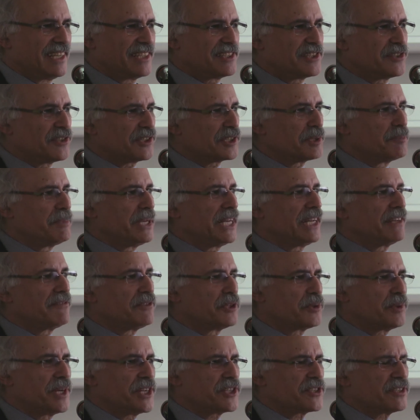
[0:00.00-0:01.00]
It's not a
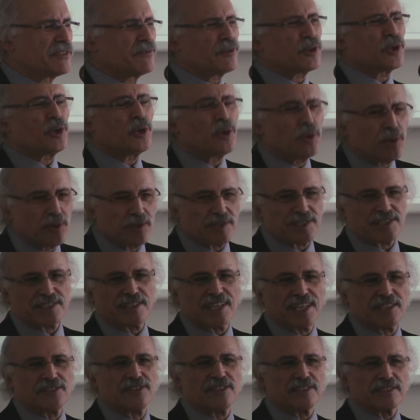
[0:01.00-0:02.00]
meaningful question. Of
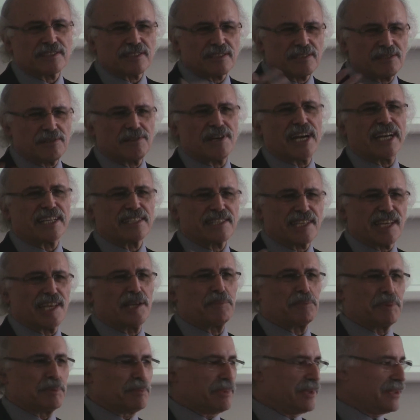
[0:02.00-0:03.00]
course, they're not quite
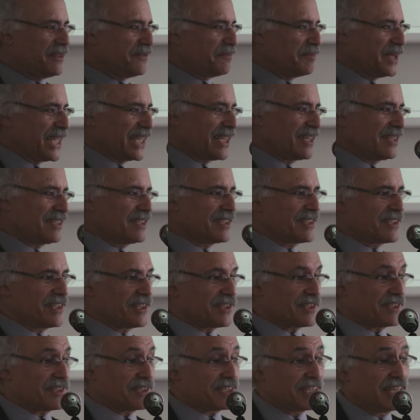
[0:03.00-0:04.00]
capable of making
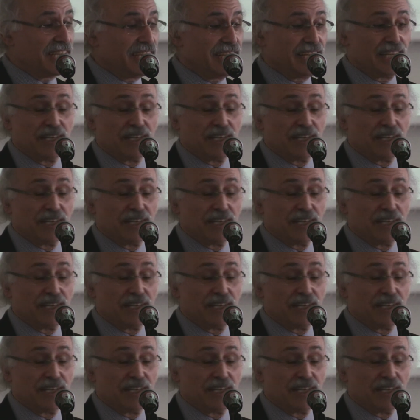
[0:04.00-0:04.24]
decisions.